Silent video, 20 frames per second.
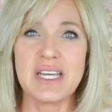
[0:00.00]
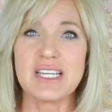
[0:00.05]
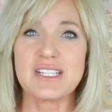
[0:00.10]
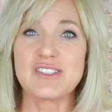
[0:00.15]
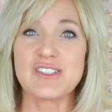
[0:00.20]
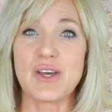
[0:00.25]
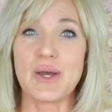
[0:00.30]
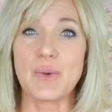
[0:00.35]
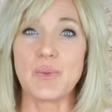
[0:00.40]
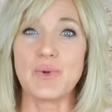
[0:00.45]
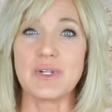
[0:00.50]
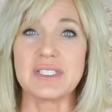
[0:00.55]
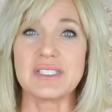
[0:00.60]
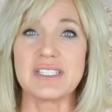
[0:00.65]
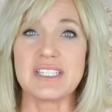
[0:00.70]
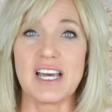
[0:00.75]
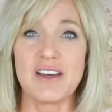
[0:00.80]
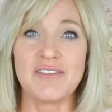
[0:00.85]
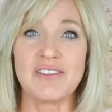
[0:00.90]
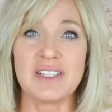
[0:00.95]
So I would
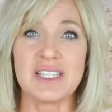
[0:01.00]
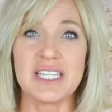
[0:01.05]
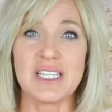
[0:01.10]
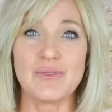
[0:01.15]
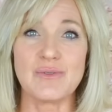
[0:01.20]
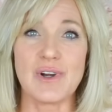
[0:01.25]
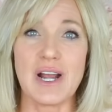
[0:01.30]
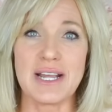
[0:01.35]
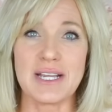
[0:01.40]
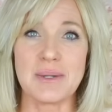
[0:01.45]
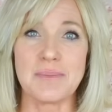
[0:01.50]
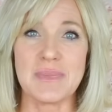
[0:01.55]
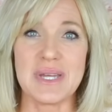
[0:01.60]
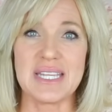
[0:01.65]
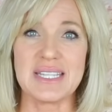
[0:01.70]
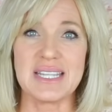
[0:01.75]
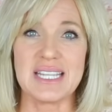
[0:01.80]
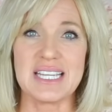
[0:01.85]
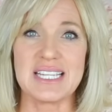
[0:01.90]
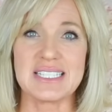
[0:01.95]
definitely
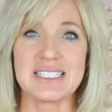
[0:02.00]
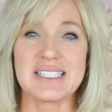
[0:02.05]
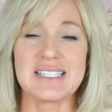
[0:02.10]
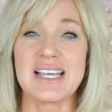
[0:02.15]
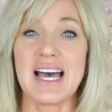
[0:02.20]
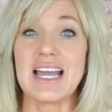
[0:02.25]
recommend this.